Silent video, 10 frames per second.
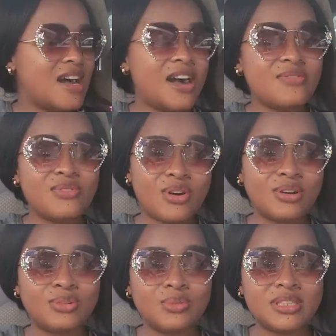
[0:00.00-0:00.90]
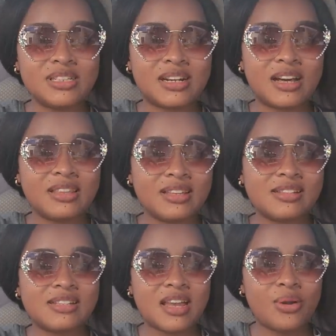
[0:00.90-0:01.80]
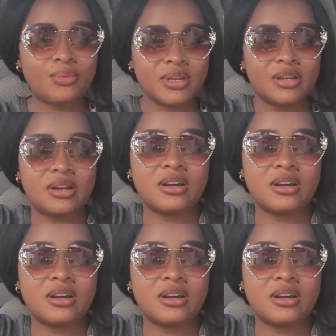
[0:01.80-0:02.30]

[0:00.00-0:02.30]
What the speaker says: I've gone with the car the entire week.